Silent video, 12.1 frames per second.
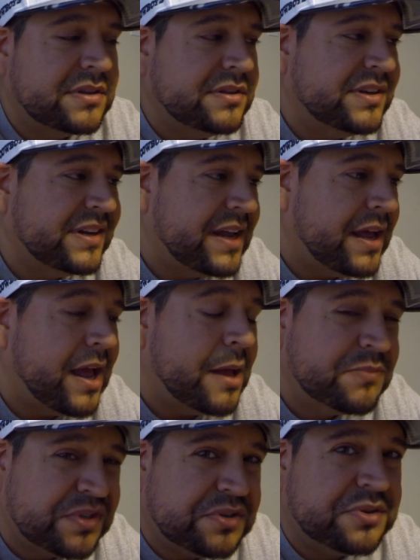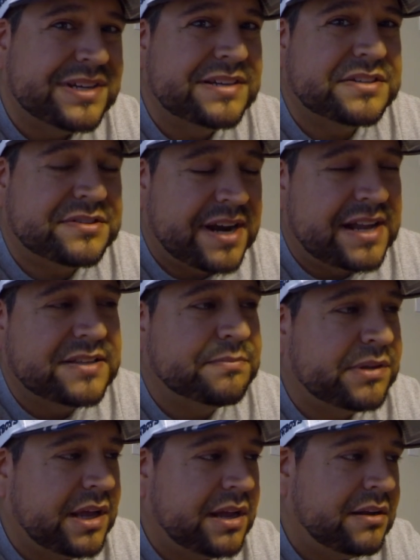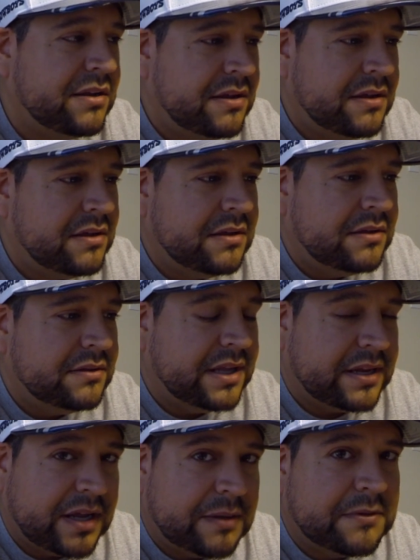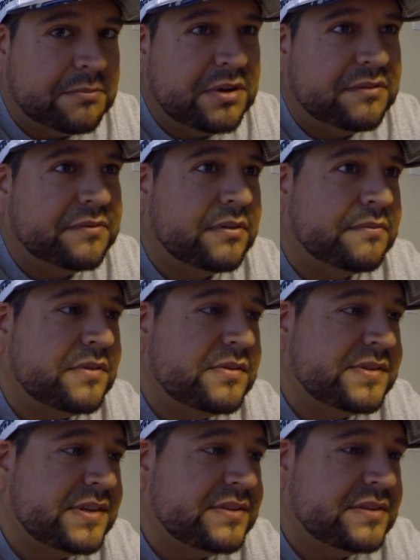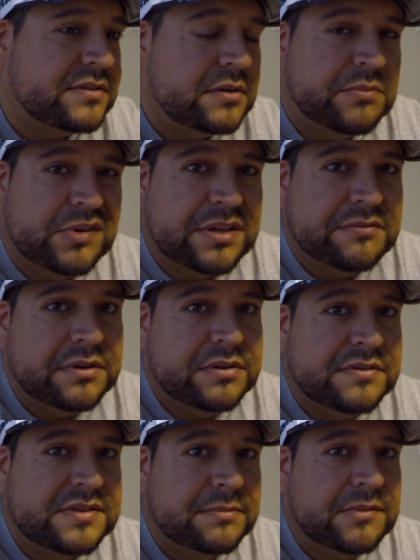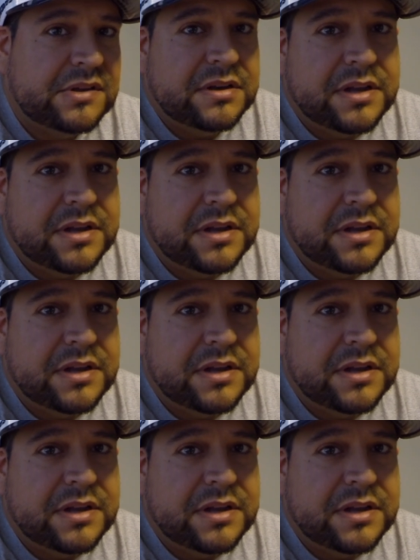He needed a hamstring transplant. They kept him here for a few seasons, hoping he would do something.